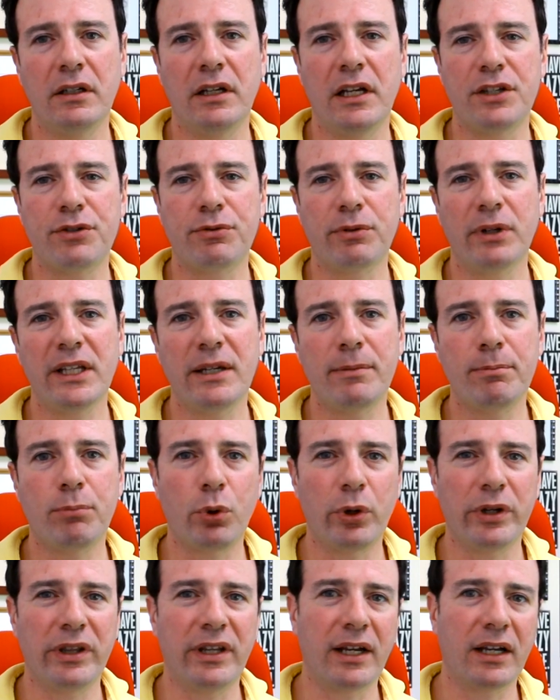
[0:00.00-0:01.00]
It's really
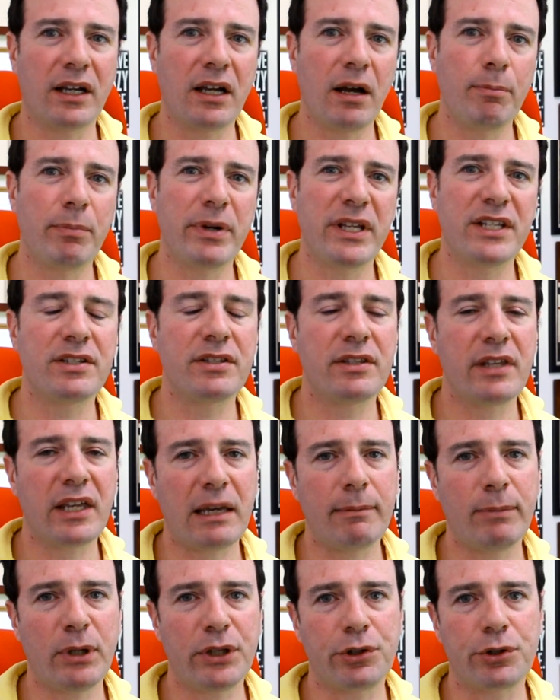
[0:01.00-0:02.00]
important that companies
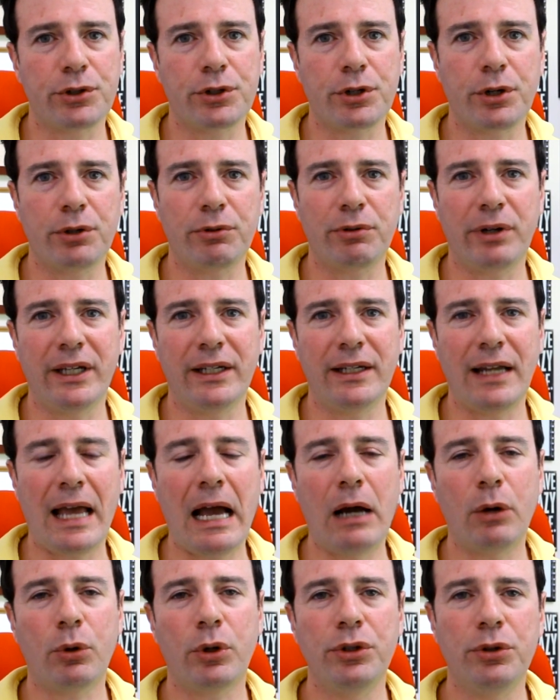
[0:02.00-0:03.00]
think about their churn rate and
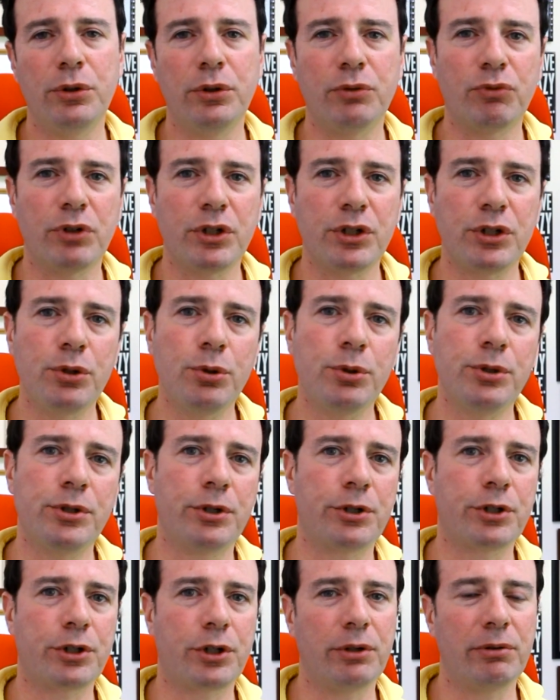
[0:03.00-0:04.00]
how can you reduce
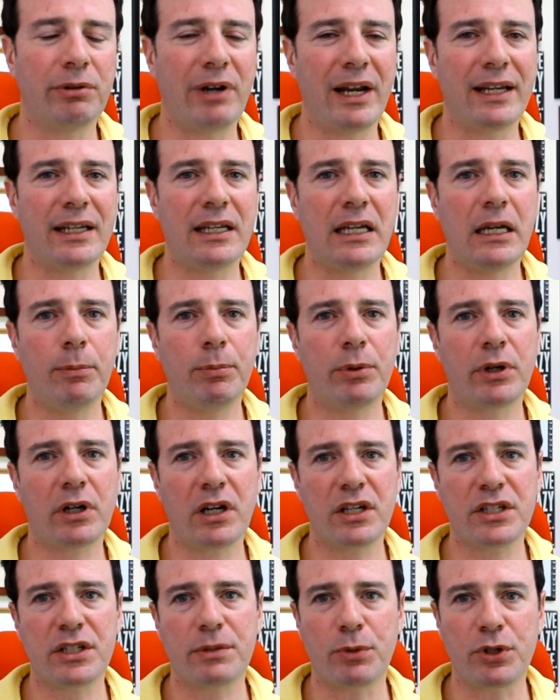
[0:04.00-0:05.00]
your churn rate, keep your
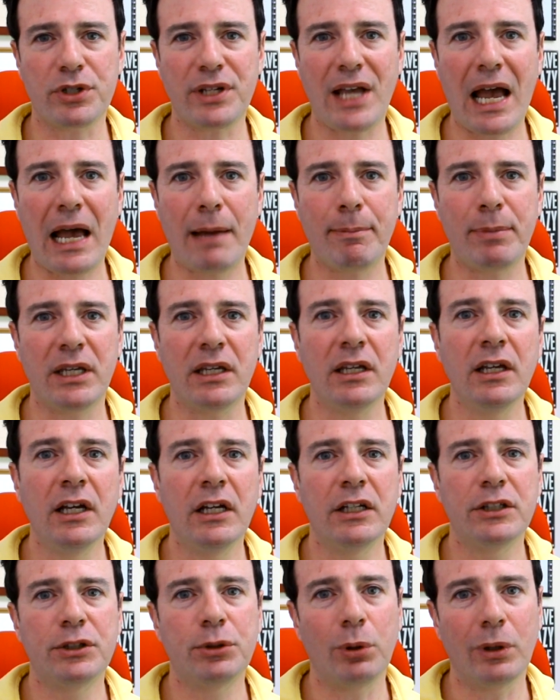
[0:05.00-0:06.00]
customers happy
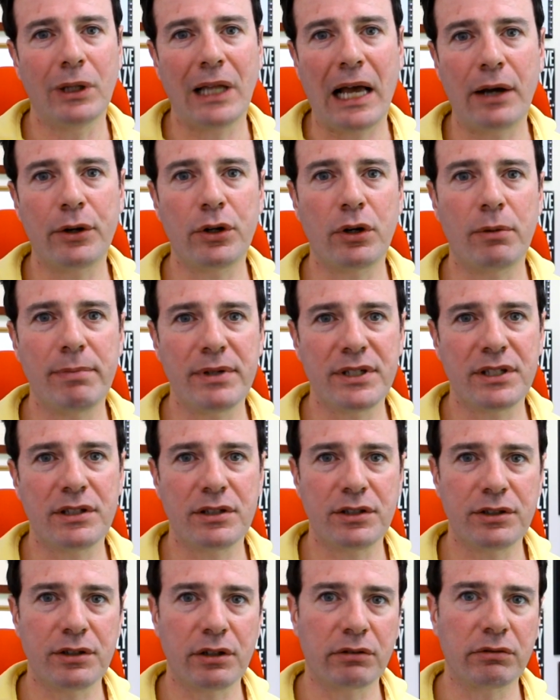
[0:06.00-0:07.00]
to allow your
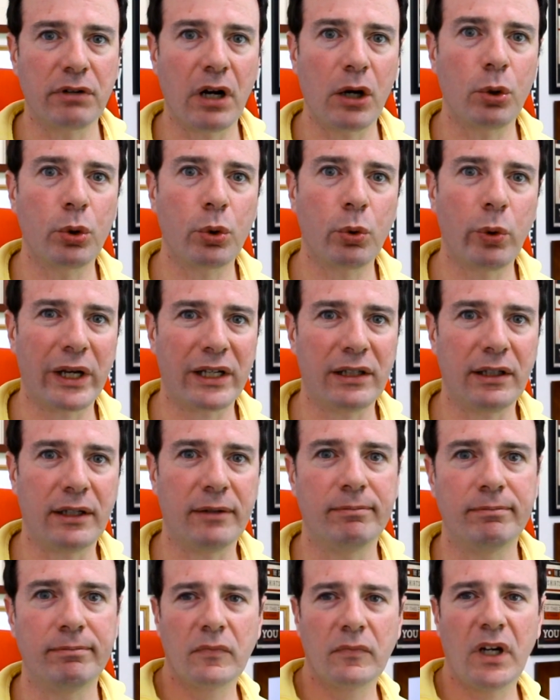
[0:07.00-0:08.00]
business to grow quickly.
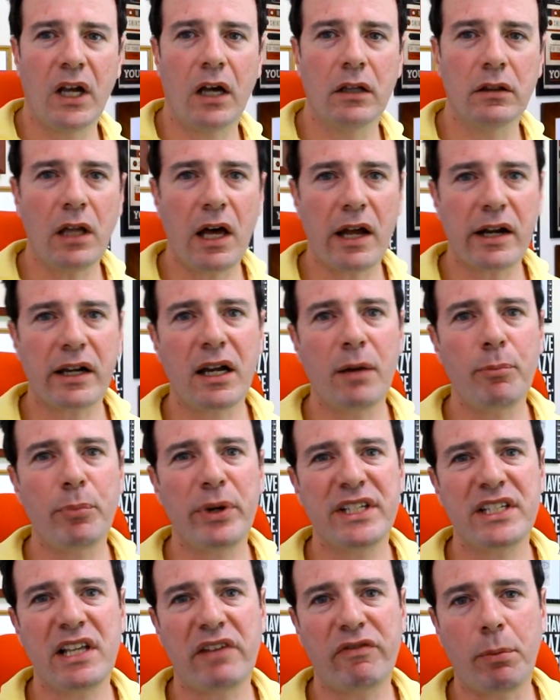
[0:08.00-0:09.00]
A lot of
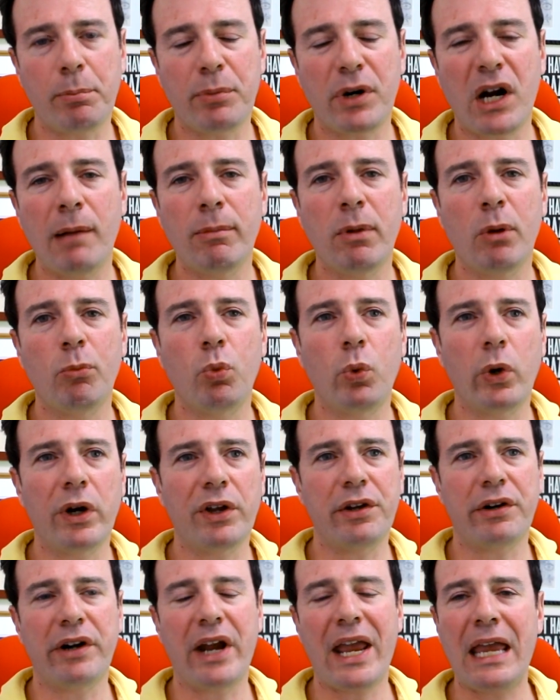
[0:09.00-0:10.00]
companies have a problem where
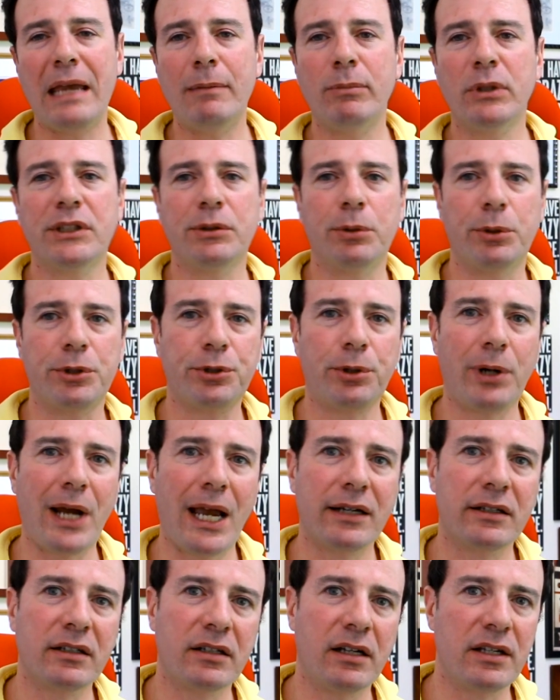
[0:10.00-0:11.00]
they're able to
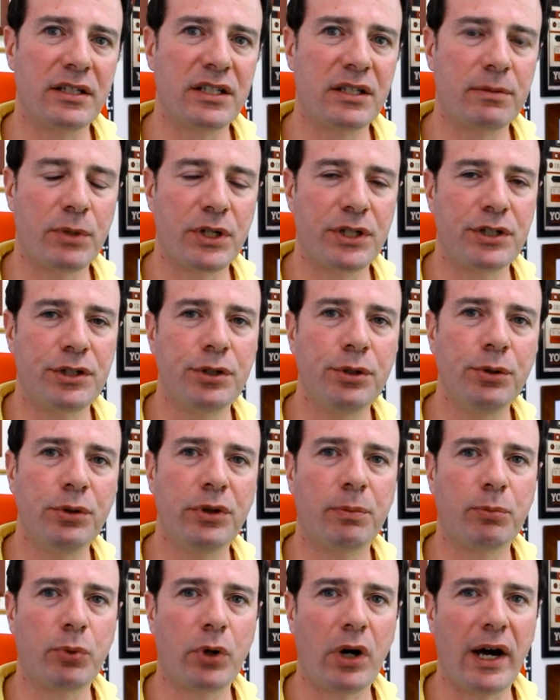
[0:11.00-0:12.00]
attract customers to
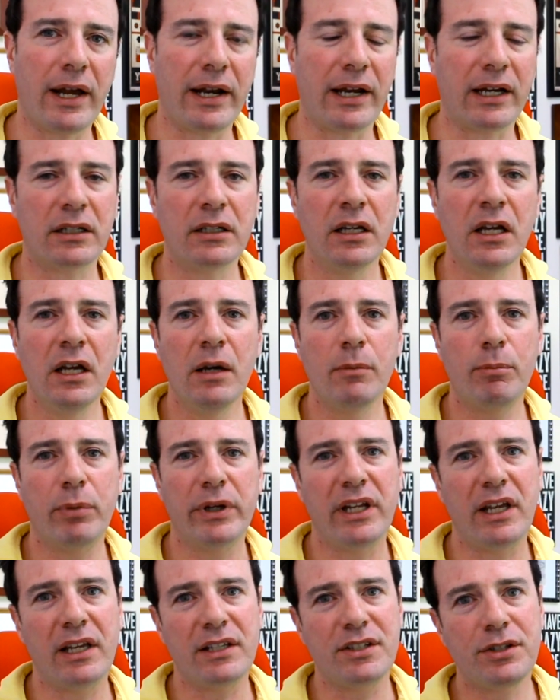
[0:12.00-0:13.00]
the product,
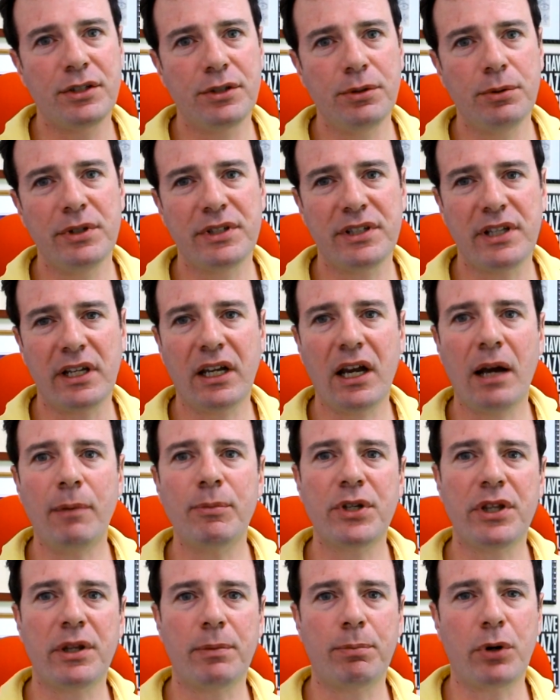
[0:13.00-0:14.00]
but as soon as they come
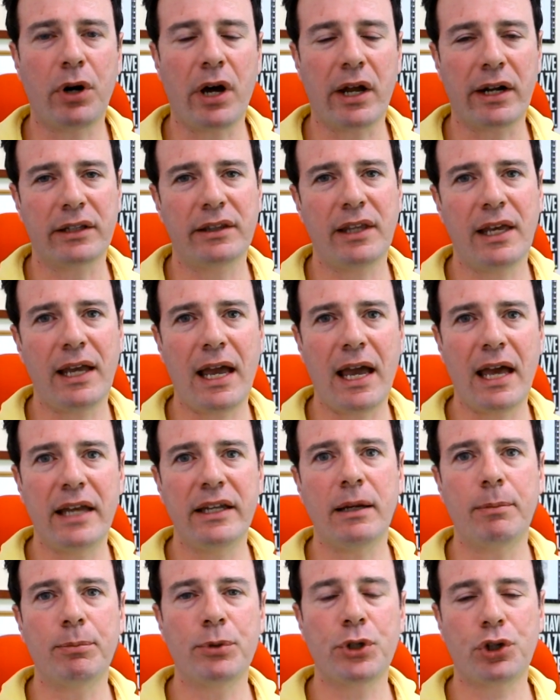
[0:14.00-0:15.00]
to the product, they
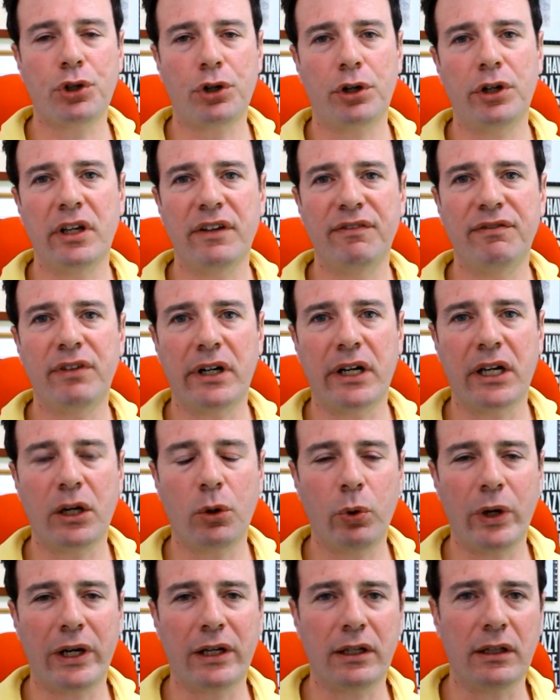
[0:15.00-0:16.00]
end up churning very
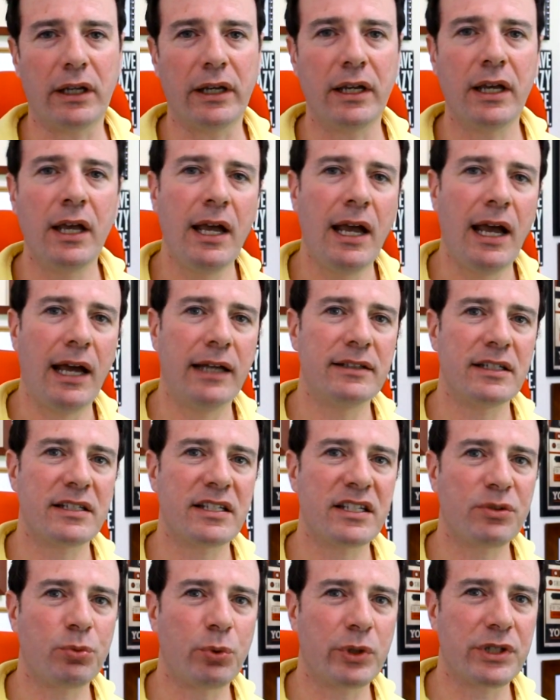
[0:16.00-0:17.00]
quickly. And this
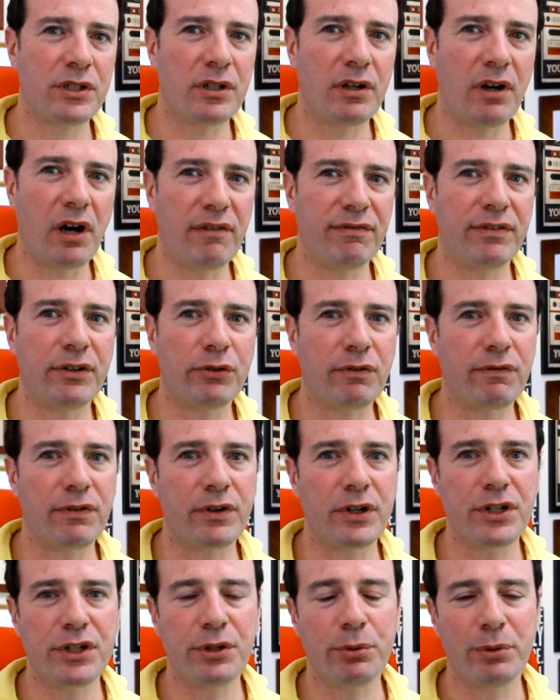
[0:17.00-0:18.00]
is what's often
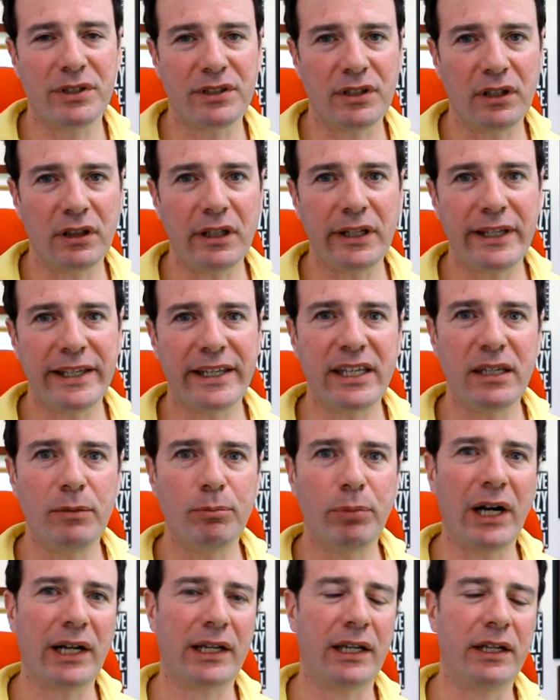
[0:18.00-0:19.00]
referred to as a leaky
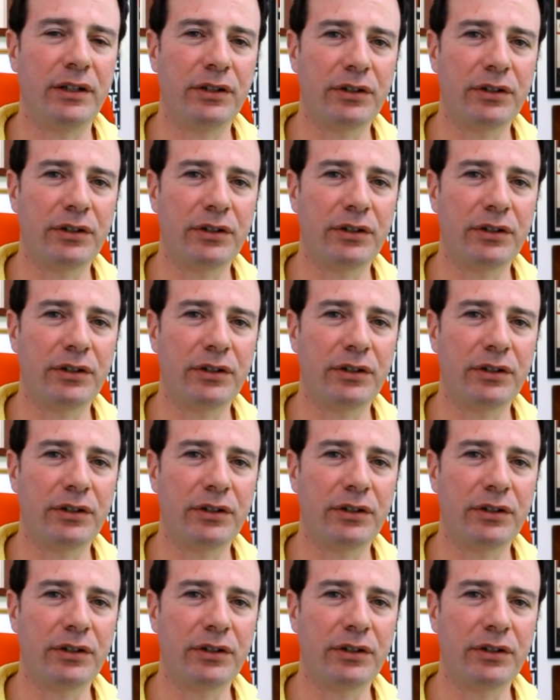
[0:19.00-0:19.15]
bucket.